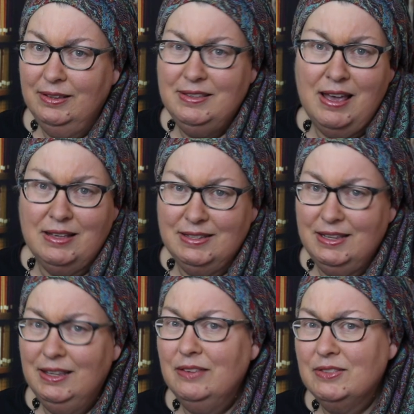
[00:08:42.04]
Yes, he
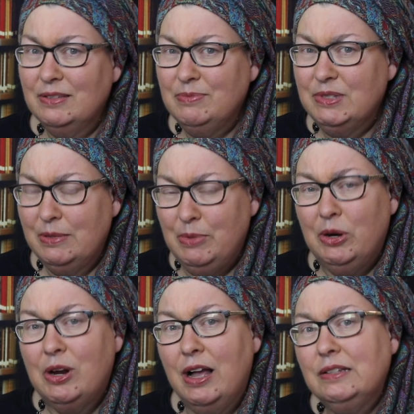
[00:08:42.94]
gives some
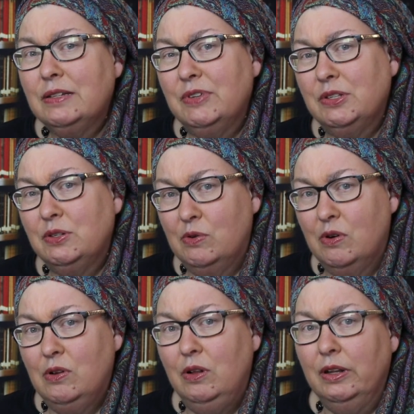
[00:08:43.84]
similar kinds of
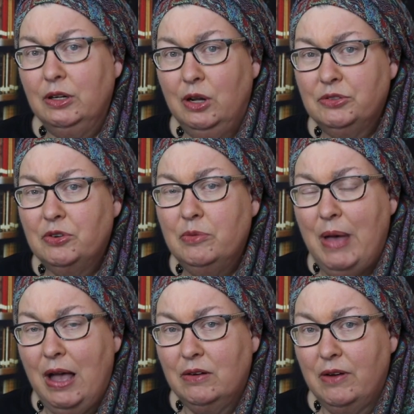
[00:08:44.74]
historical and cultural
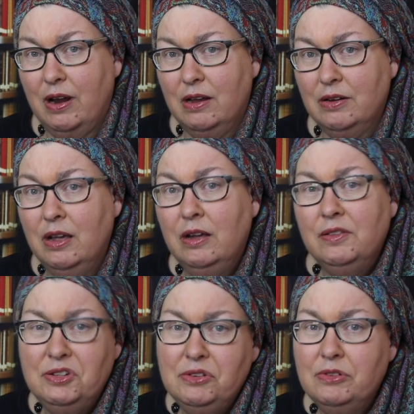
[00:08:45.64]
background
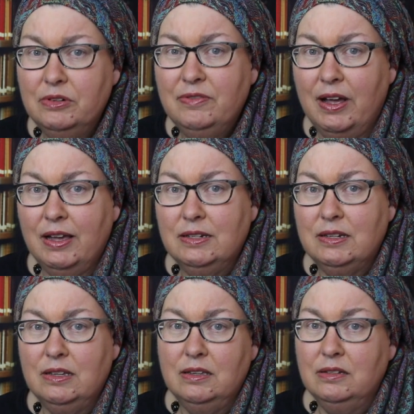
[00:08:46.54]
that you could find
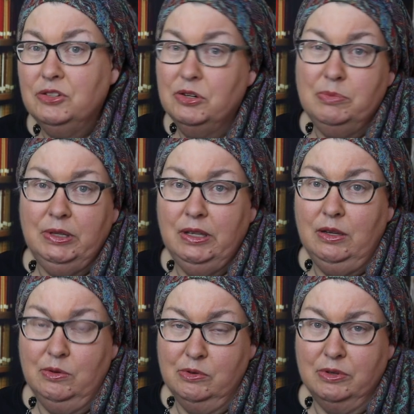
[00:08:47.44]
in
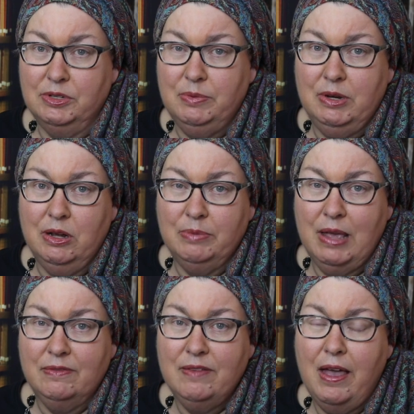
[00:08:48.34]
Jubilee or Sweet Home
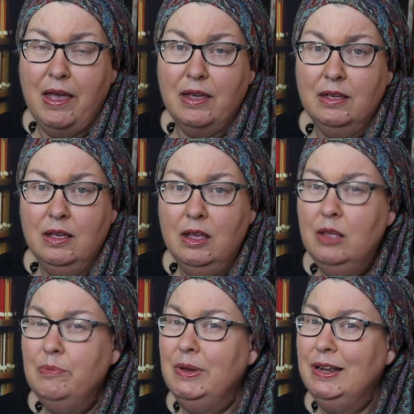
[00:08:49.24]
Cafe,
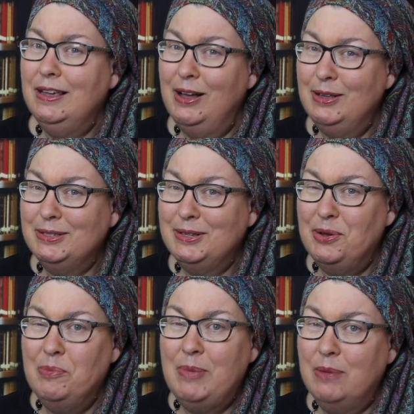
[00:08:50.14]
but he
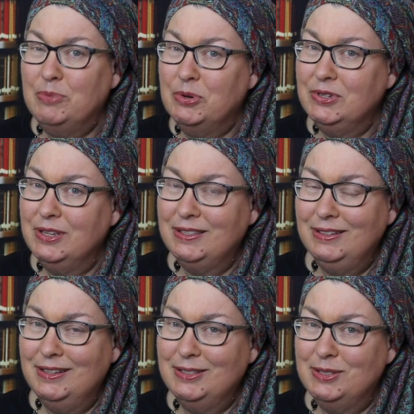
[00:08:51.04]
also peppers his
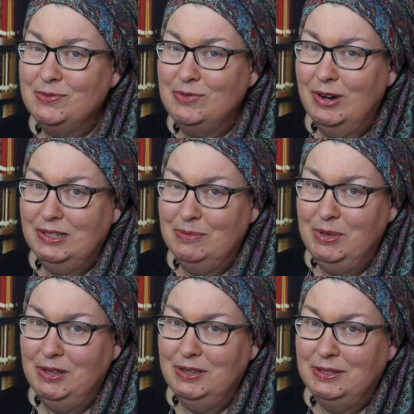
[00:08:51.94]
lists of
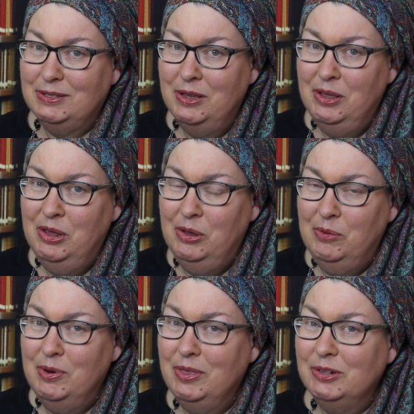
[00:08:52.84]
recipes
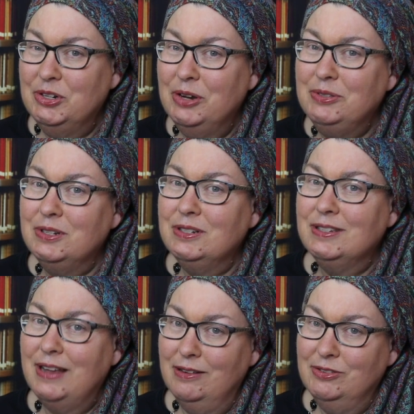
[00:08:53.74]
with a chosen
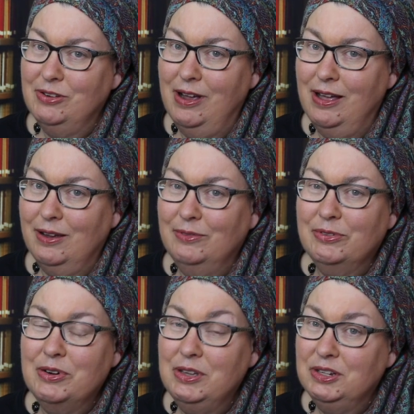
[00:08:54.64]
soundtrack
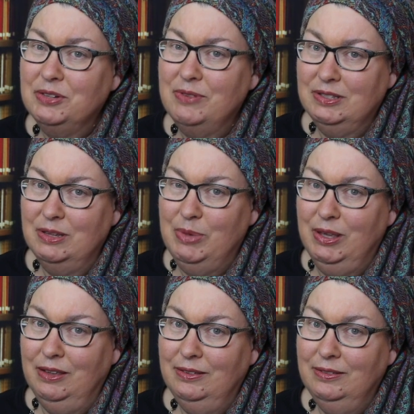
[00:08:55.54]
for each
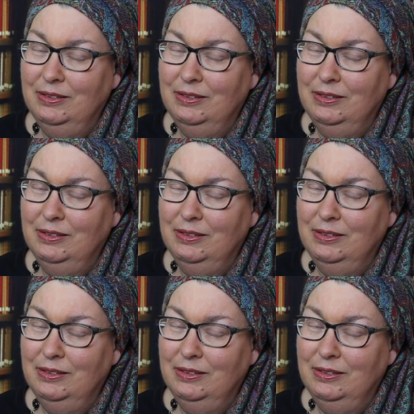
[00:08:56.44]
recipe,